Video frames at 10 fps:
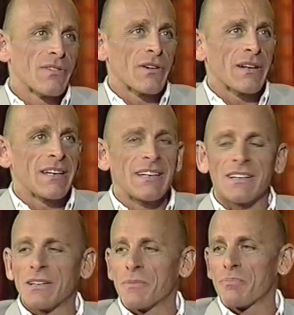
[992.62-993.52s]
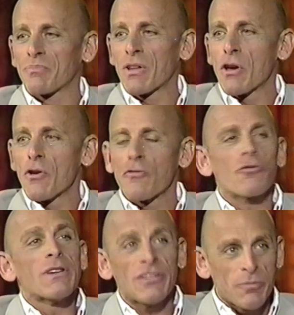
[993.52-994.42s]
very
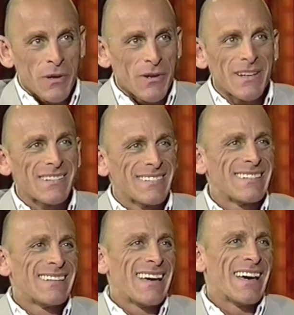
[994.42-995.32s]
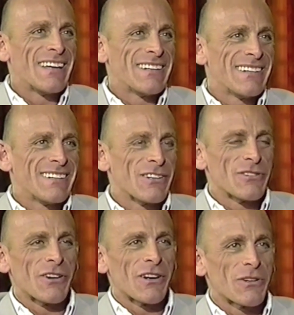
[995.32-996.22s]
free spirit, mm-hmm. and
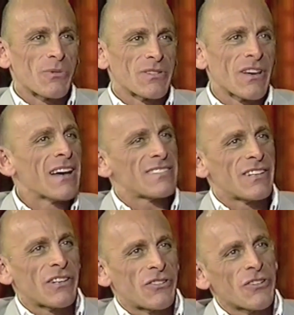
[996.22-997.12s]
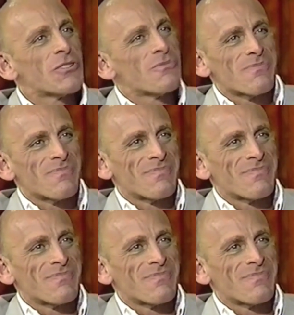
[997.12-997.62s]
her daughter was a Hasidic Jew,